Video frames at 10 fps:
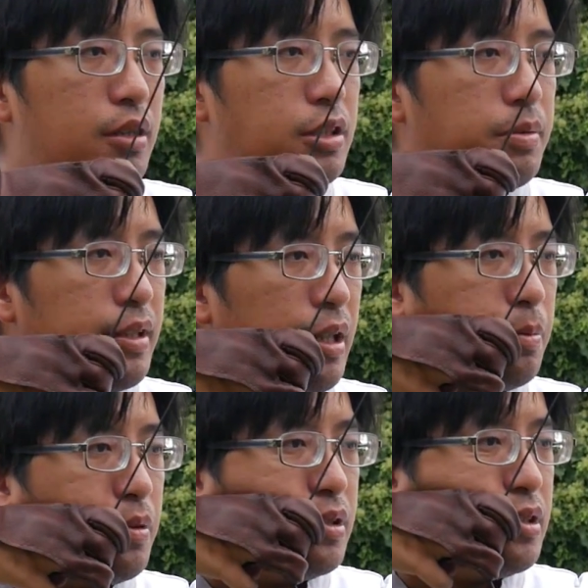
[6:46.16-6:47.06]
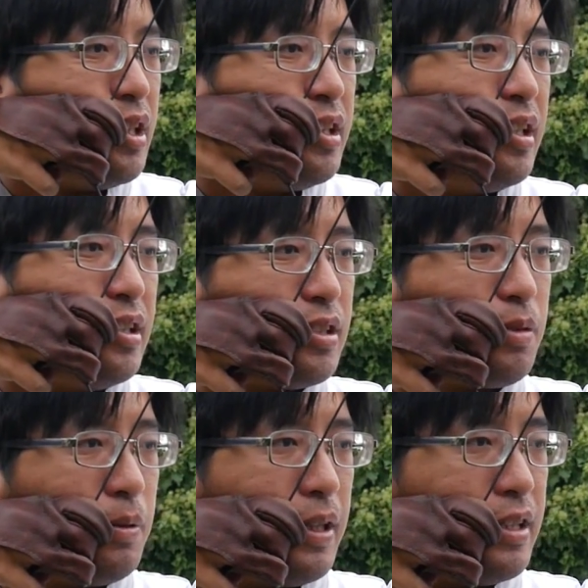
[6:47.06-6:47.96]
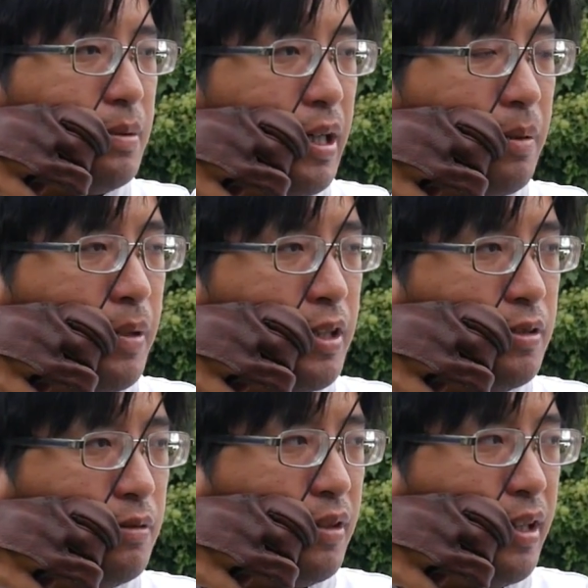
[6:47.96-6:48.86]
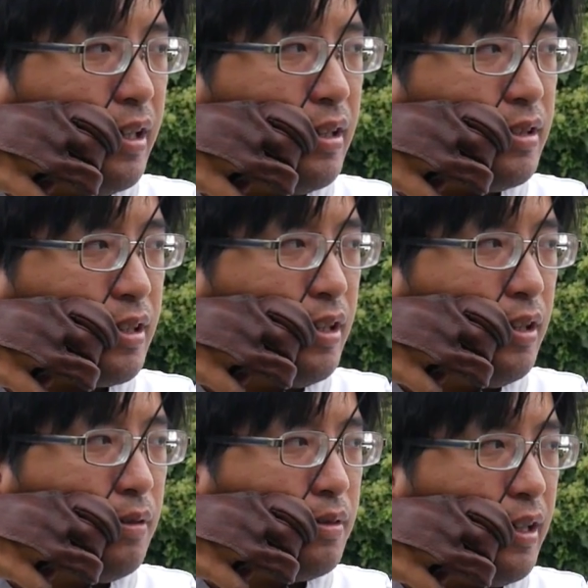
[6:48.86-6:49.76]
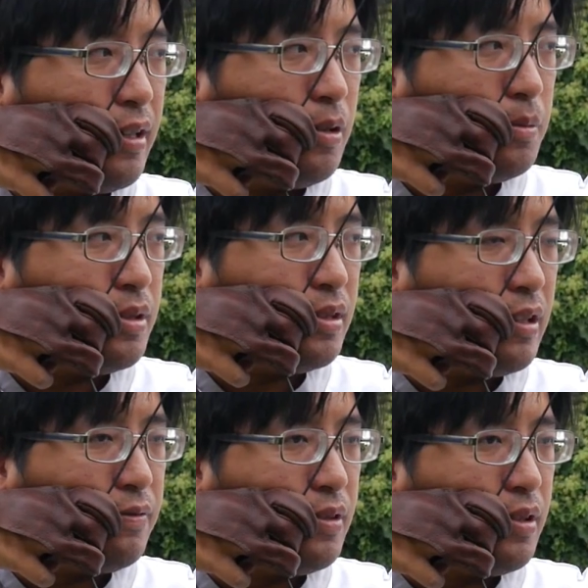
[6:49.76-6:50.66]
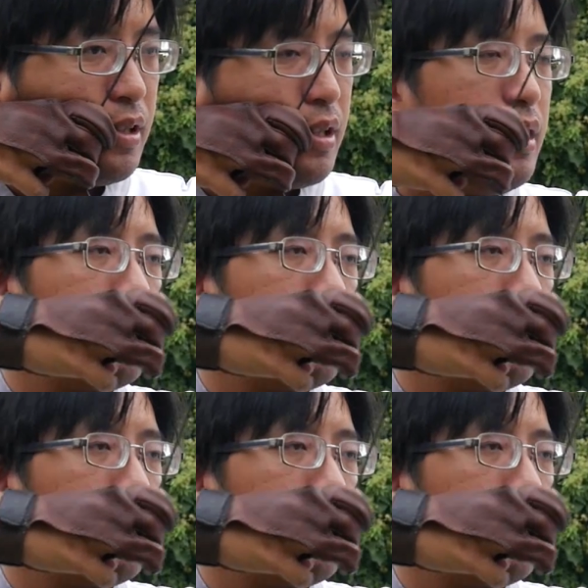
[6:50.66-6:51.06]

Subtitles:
swing upwards, and then squeeze the back muscle there. So you can hold that almost indefinitely